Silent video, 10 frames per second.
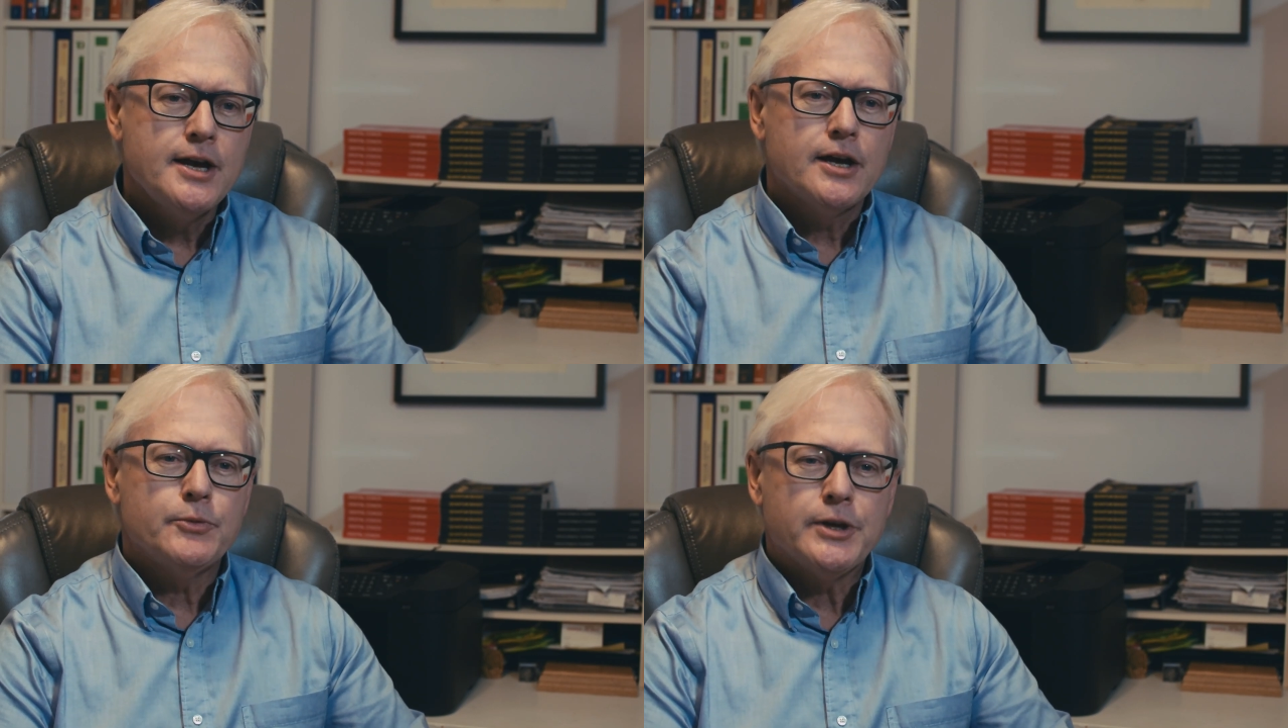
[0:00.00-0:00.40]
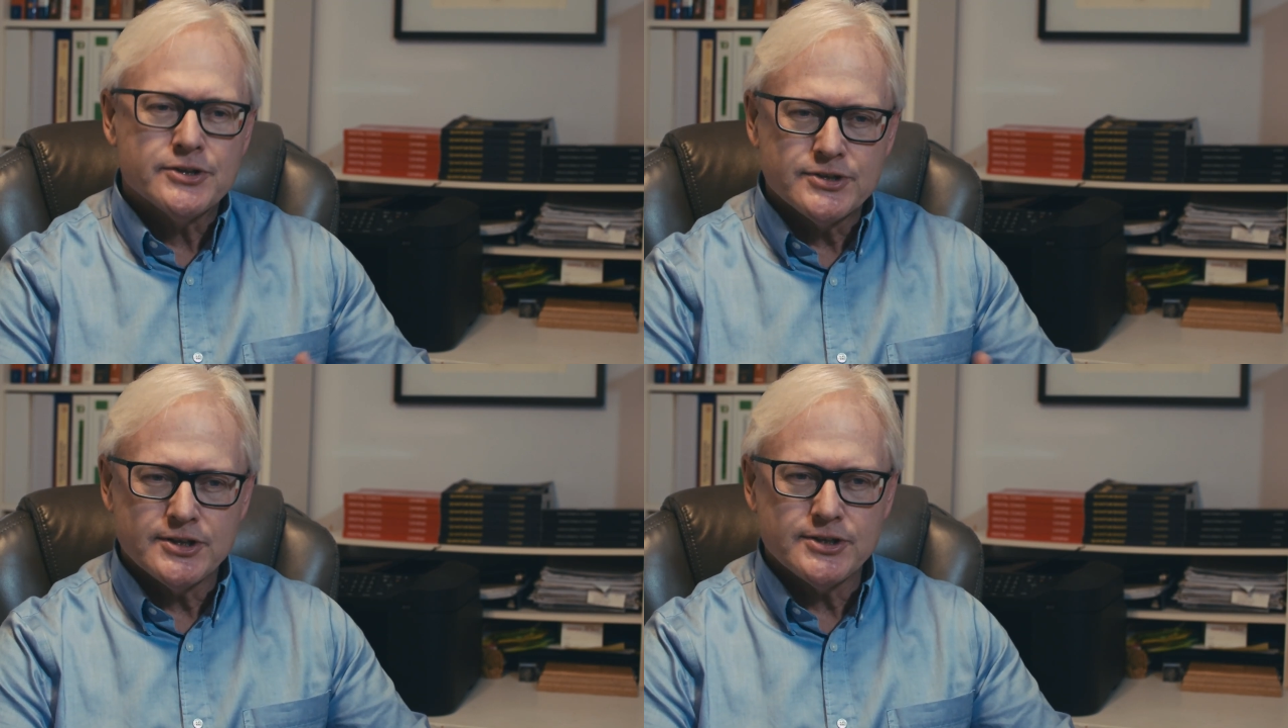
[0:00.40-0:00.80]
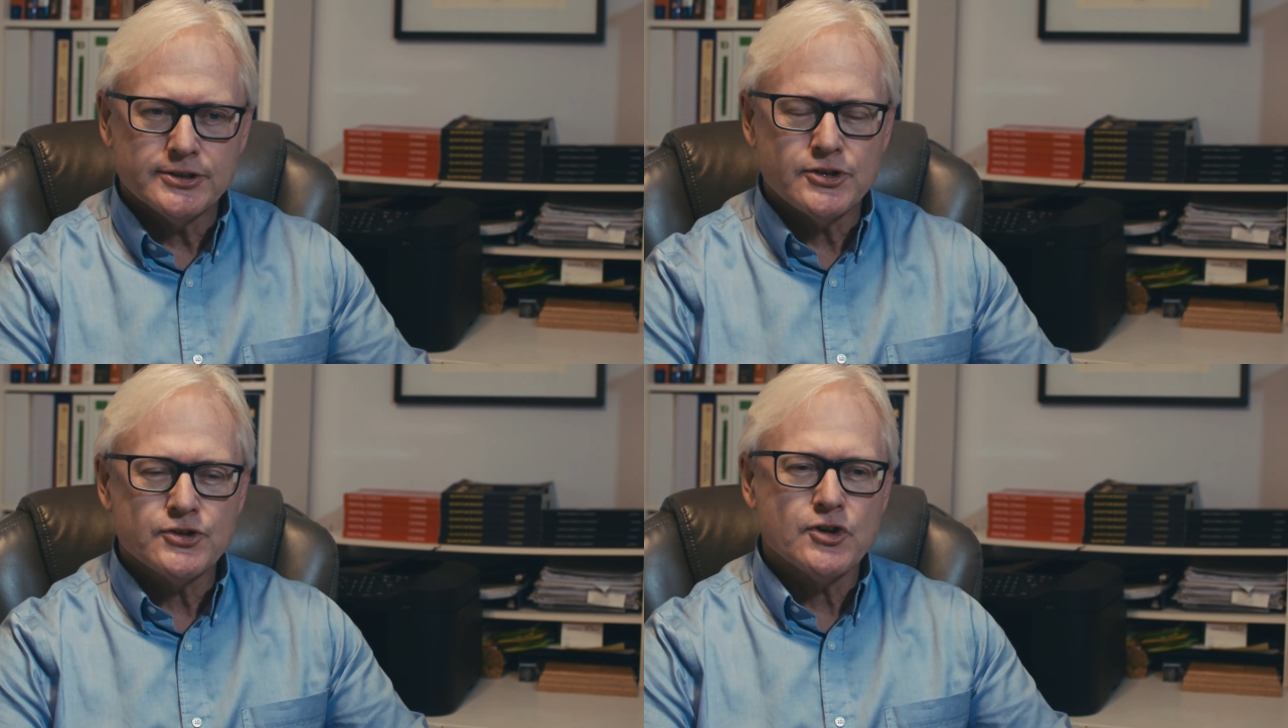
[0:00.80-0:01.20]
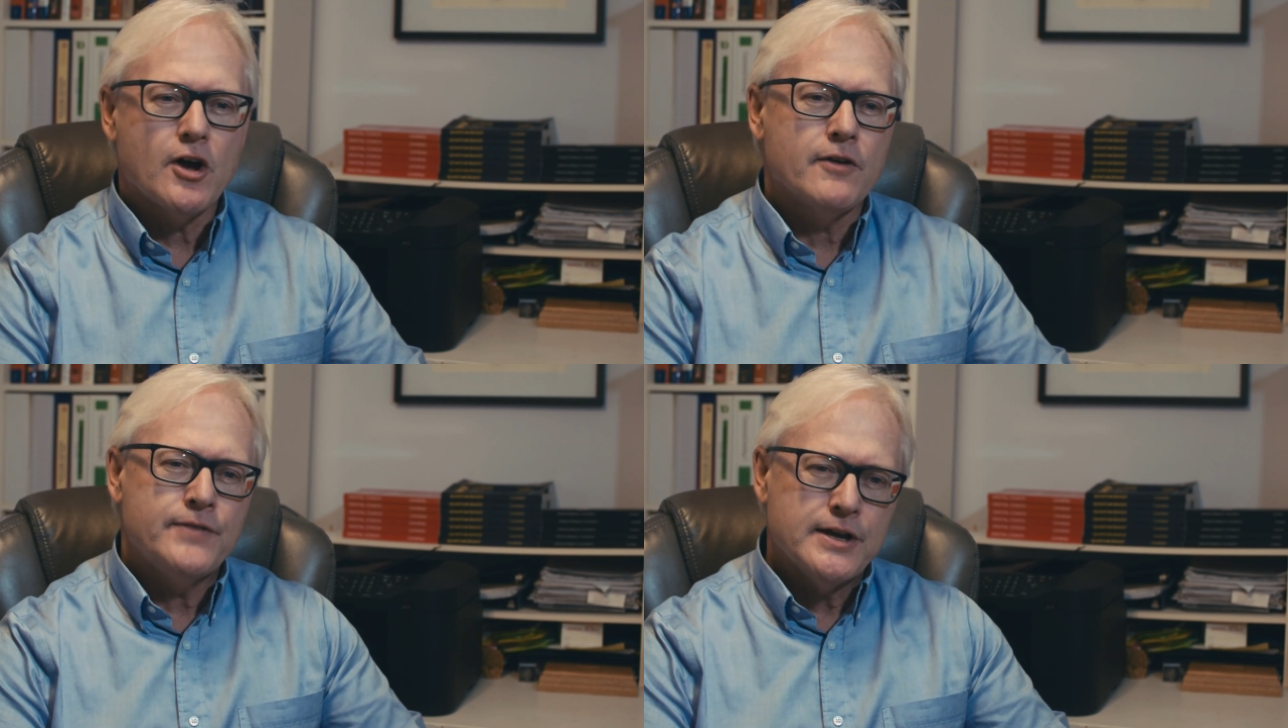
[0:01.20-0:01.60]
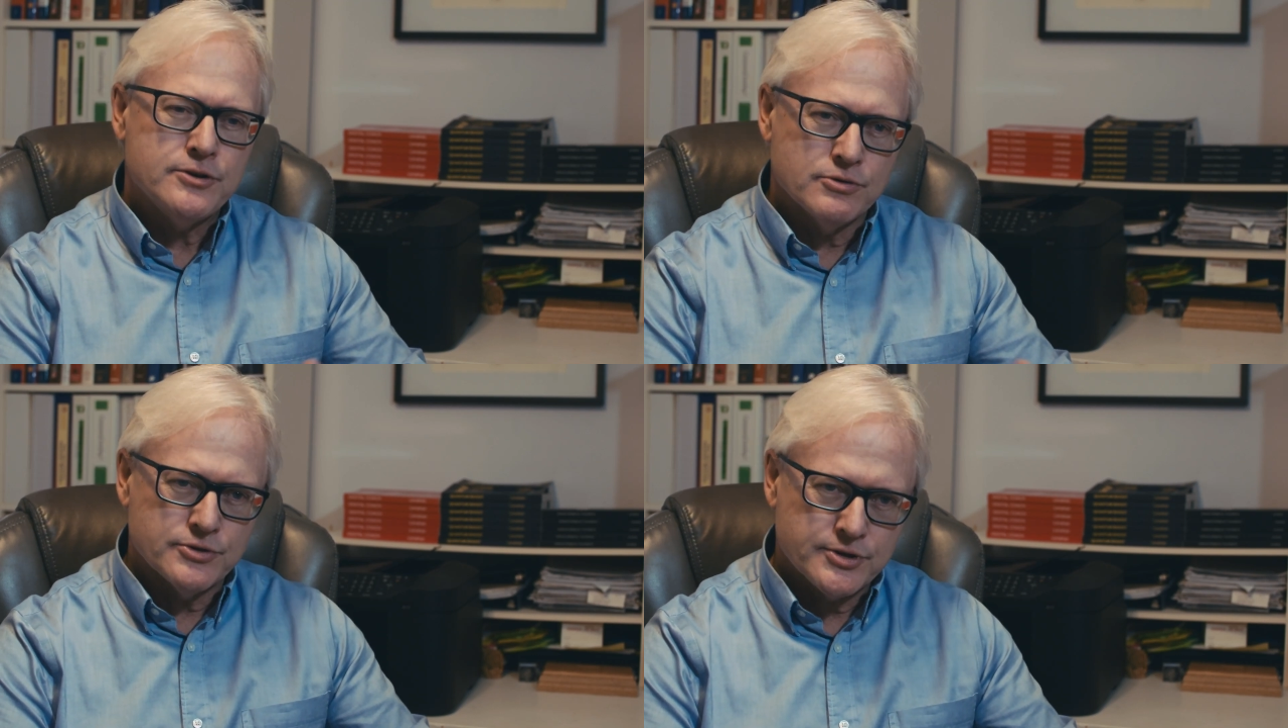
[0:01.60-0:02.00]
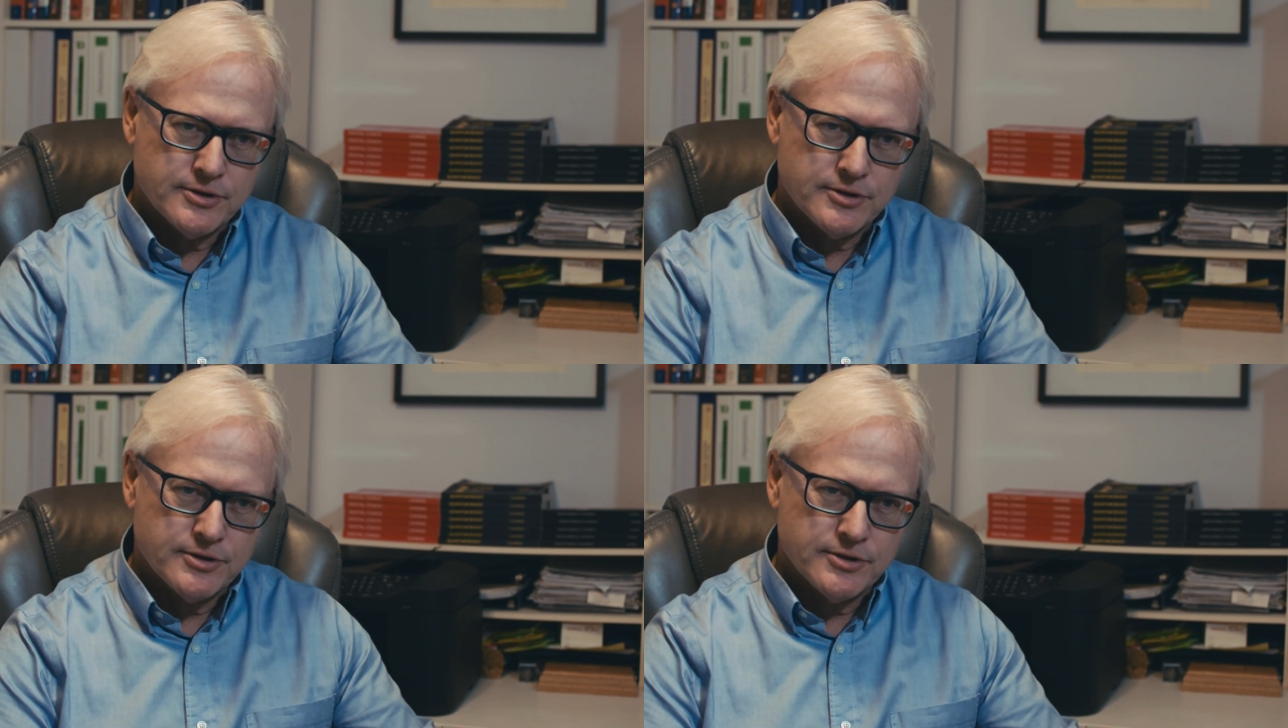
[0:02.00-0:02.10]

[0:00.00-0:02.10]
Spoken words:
we consistently saw vendors